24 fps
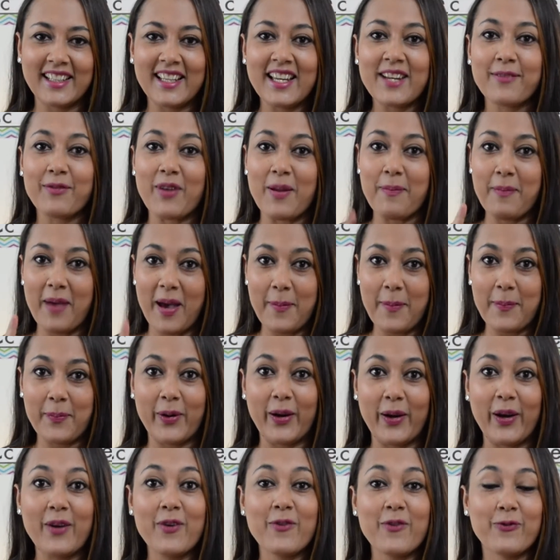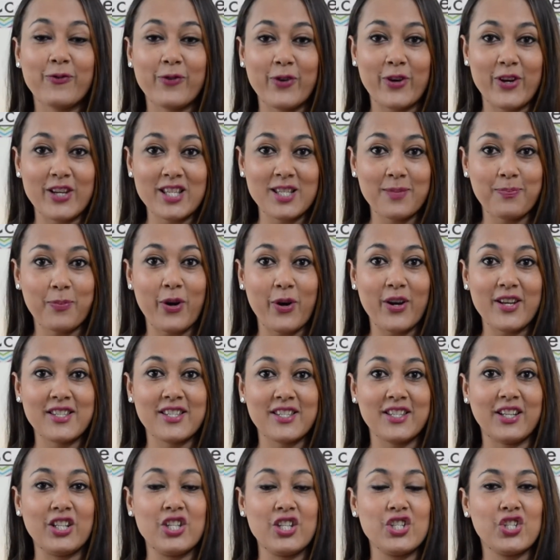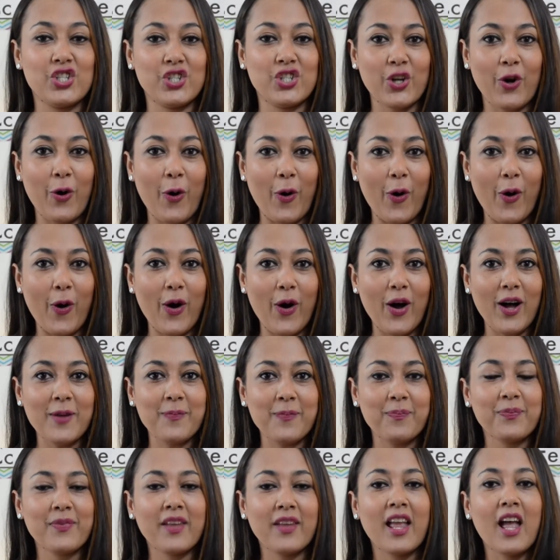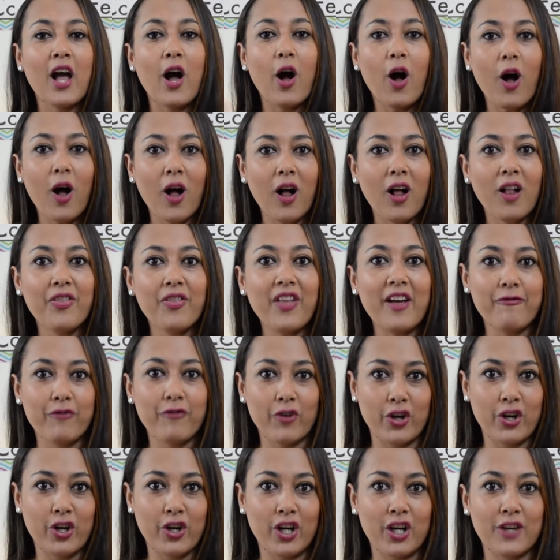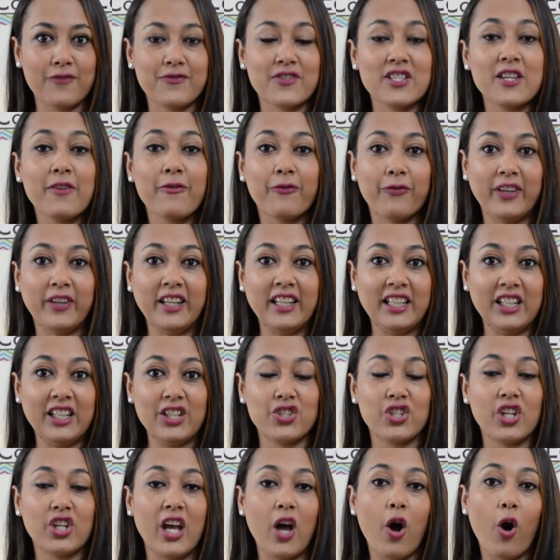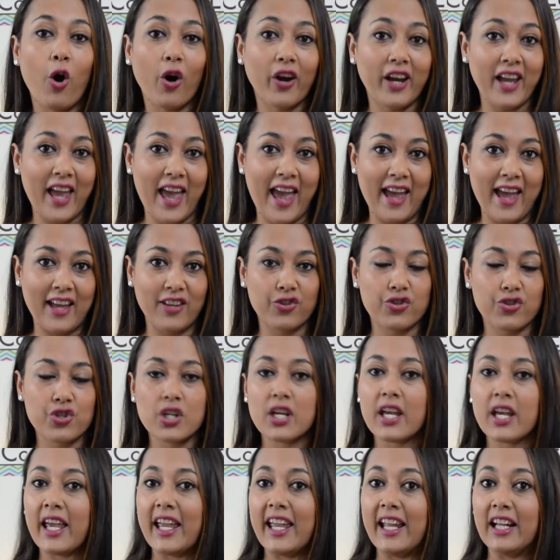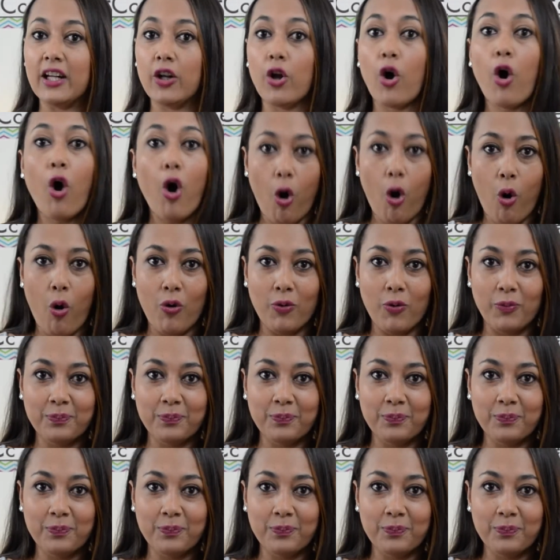Remember, first person, yo, all the verbs finish or end in o.